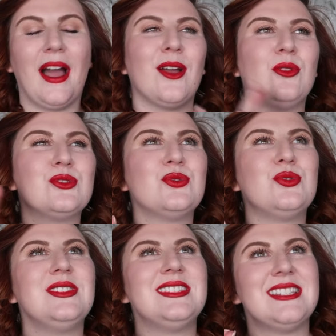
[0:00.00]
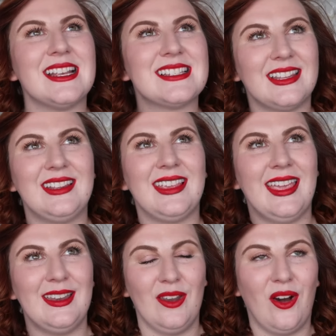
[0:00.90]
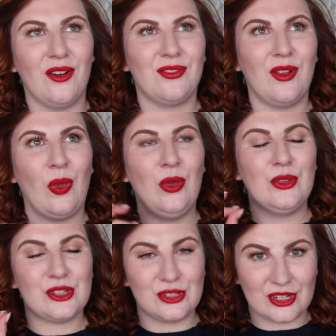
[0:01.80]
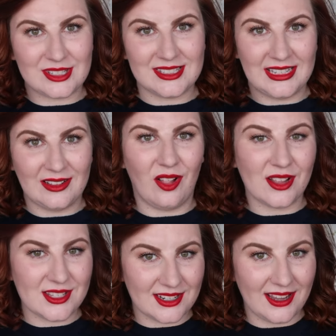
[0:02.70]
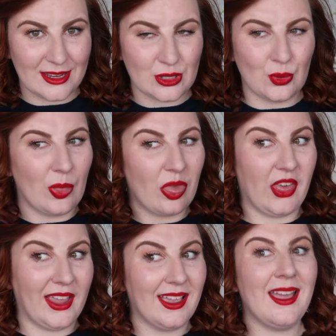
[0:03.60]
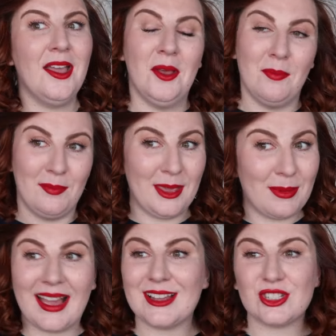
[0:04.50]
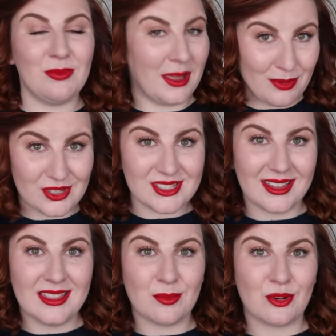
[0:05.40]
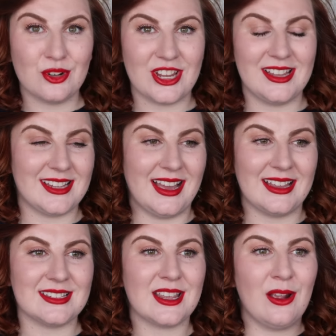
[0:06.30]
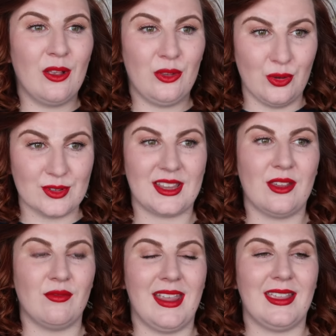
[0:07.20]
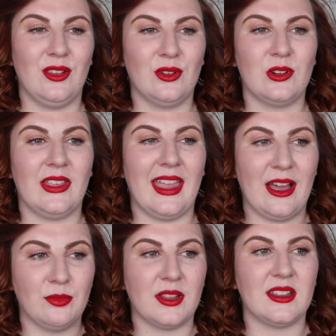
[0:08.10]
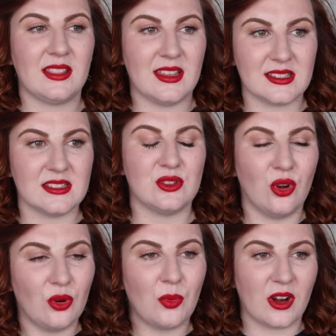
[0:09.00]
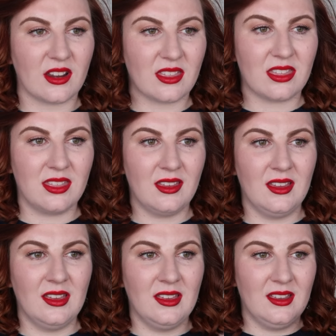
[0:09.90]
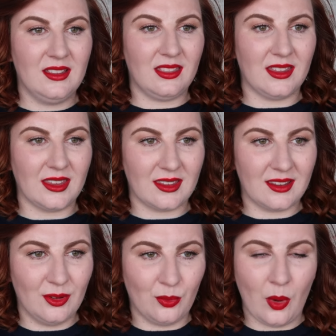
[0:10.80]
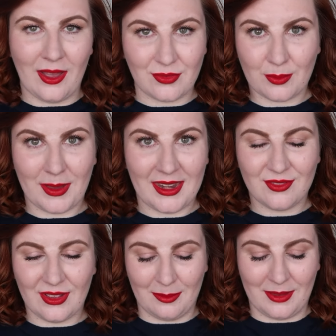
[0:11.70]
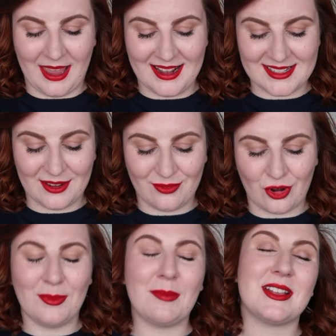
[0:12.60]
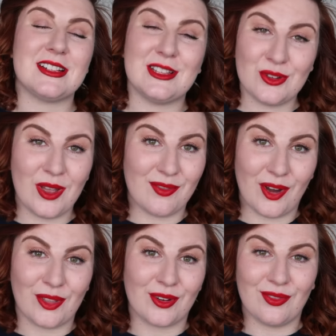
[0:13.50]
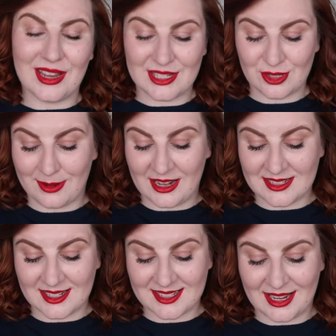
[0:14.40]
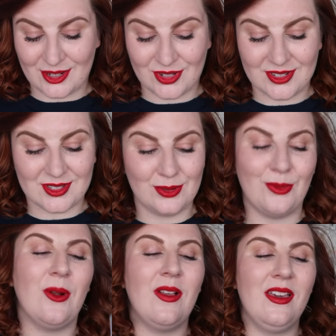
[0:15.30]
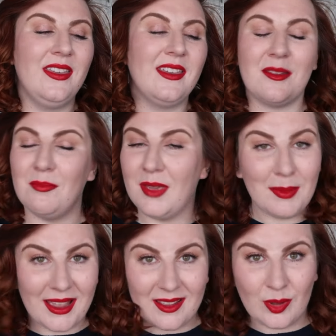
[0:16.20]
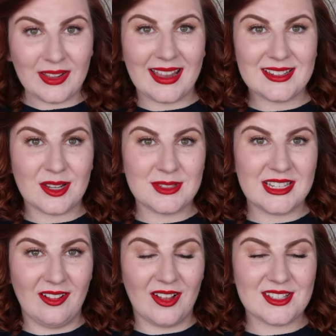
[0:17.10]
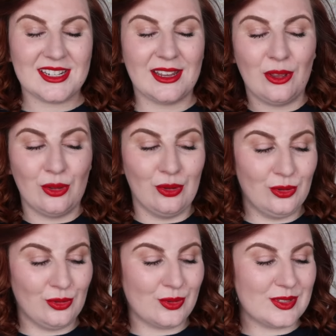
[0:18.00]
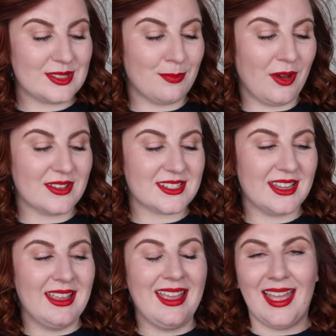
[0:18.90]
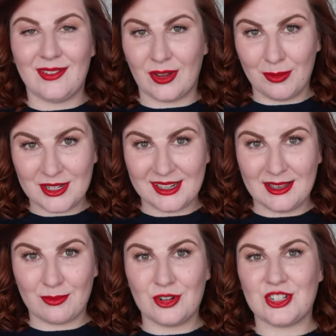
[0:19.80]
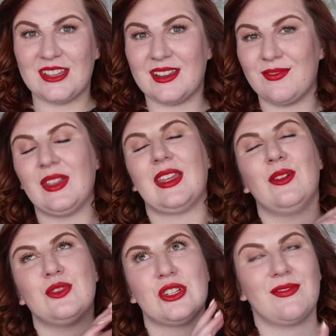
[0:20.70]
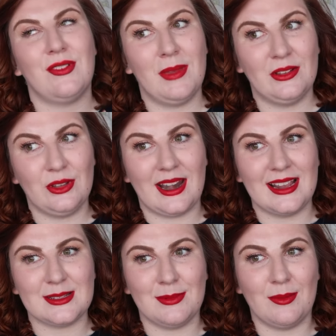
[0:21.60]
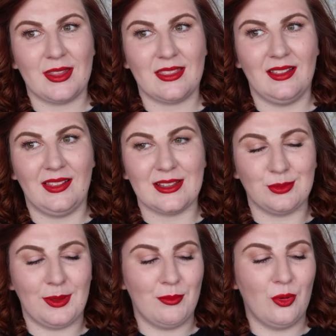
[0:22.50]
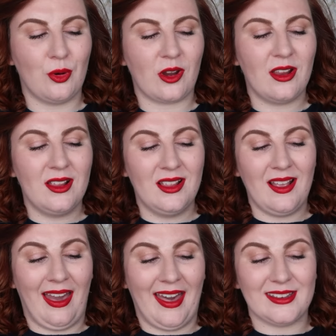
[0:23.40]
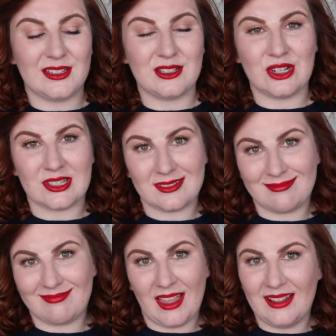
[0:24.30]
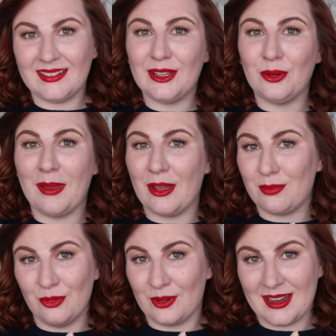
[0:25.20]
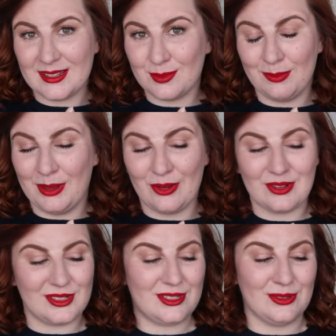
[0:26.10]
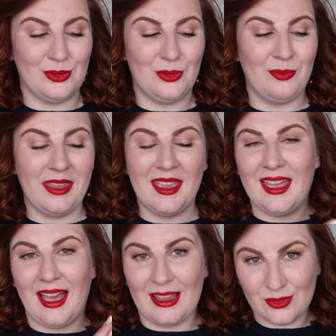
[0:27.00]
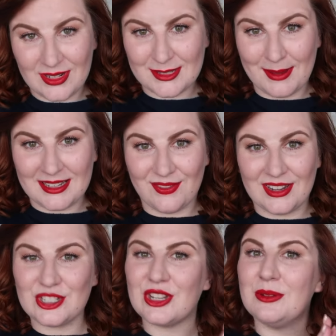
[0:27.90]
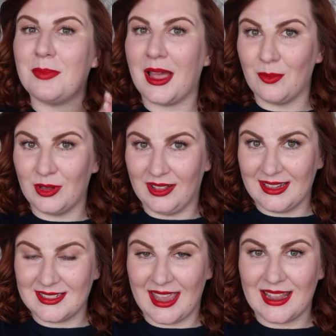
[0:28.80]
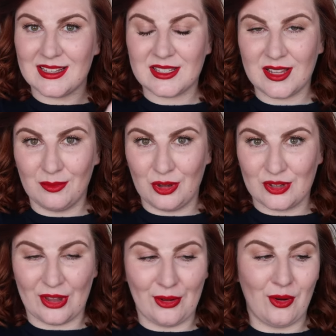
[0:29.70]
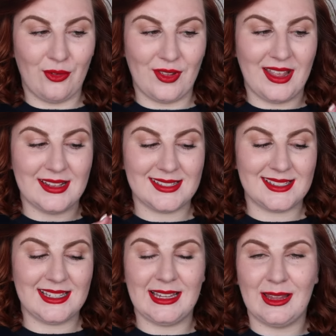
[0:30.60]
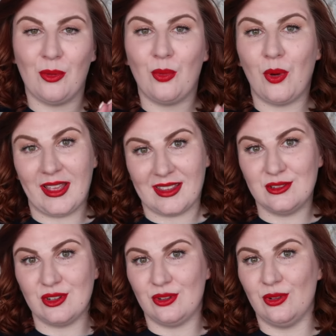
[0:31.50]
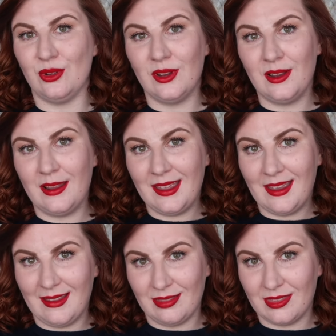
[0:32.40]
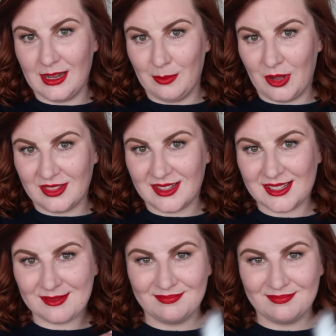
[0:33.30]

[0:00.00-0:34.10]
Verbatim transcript: I also don't dislike it enough to just declutter it, I don't think. Maybe actually by putting in the project and using it regularly, I'll be like, this is not worth like whatever benefit I'm getting from it because I do have other face sprays etc. So maybe I will end up decluttering it, who knows, but if I put it in the project I feel like it will just familiarise me with it a little bit more and just a little bit of progress would be good. So I don't expect to finish it but I would like to get some use out of it and see what I can do in three months.